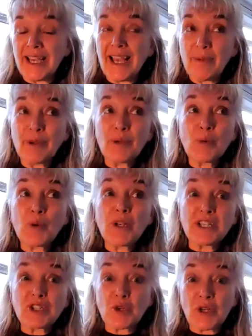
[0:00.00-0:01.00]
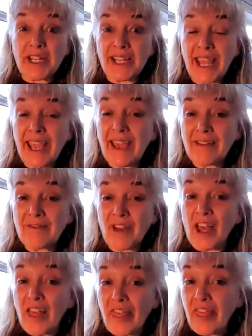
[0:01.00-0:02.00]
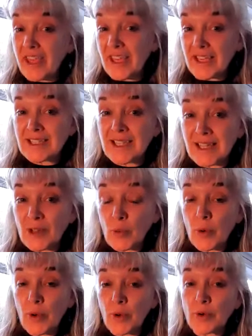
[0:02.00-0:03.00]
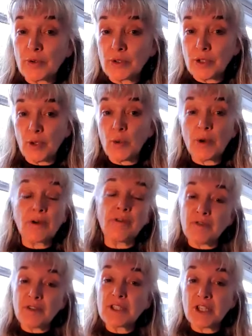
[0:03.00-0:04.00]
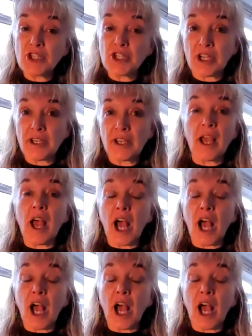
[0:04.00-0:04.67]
and we will literally have thinkers in the world who are envisaging